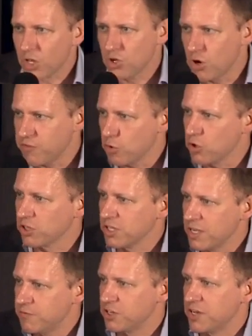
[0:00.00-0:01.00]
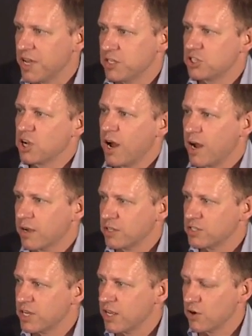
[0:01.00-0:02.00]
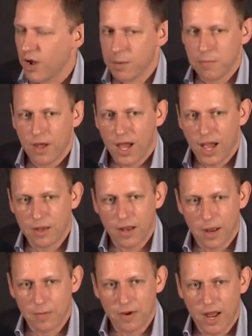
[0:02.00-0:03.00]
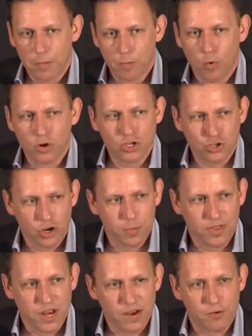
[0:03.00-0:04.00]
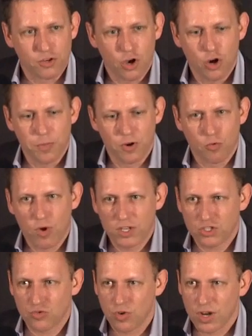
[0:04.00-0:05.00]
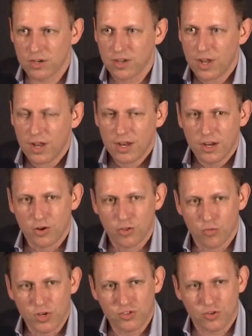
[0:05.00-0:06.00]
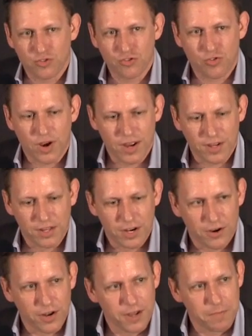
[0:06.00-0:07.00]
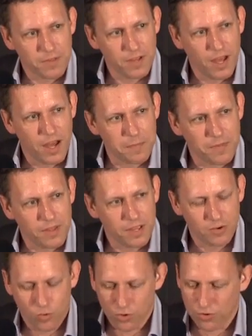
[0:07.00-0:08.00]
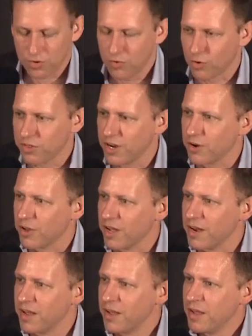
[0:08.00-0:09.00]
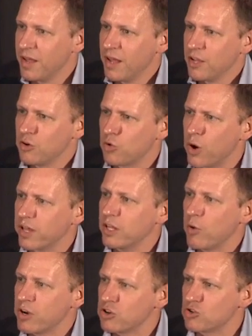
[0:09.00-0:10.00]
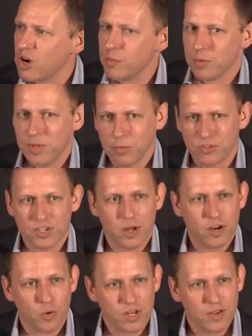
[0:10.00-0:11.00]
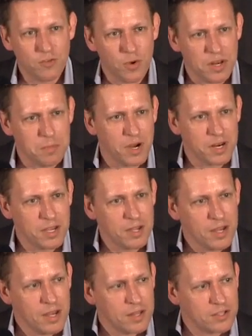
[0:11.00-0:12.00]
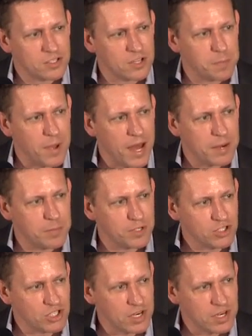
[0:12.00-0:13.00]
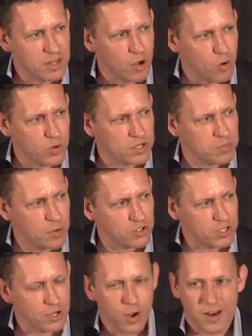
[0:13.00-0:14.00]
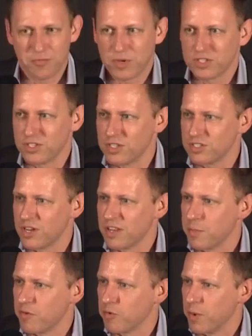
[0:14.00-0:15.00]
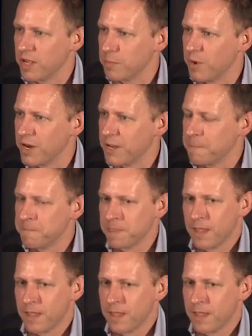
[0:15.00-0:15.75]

if you were to leave today's talk and say, I'm more determined than ever to open a restaurant here in the Research Triangle area in North Carolina, you'd quickly run into trouble. People say, I don't want to give you any money. This is a bad business idea. They always mostly go out of business. None of them ever make money.